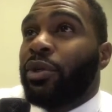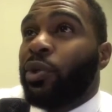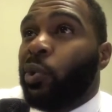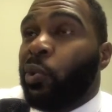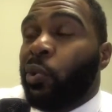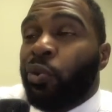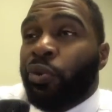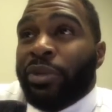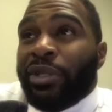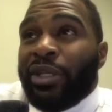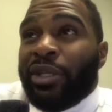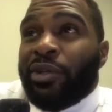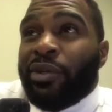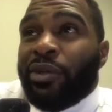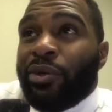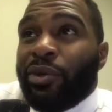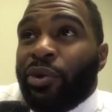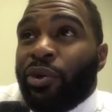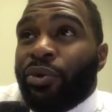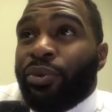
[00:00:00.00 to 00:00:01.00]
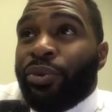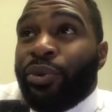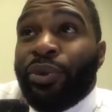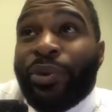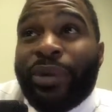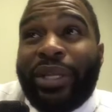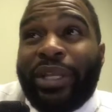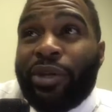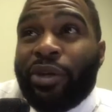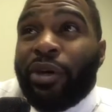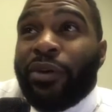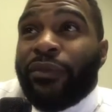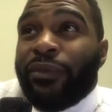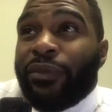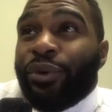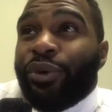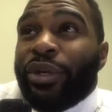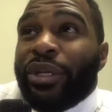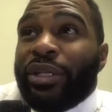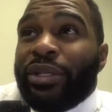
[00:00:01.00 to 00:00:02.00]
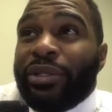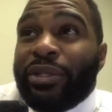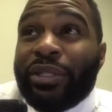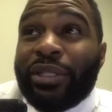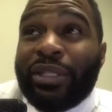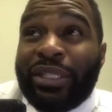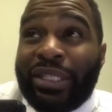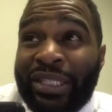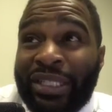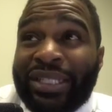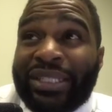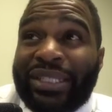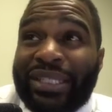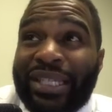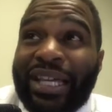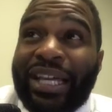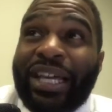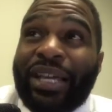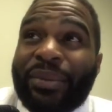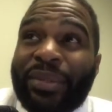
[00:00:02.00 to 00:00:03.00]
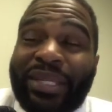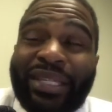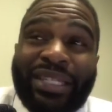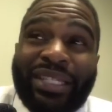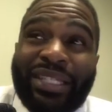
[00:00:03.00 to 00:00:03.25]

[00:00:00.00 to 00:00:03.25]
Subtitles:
Who really caught Floyd a good time?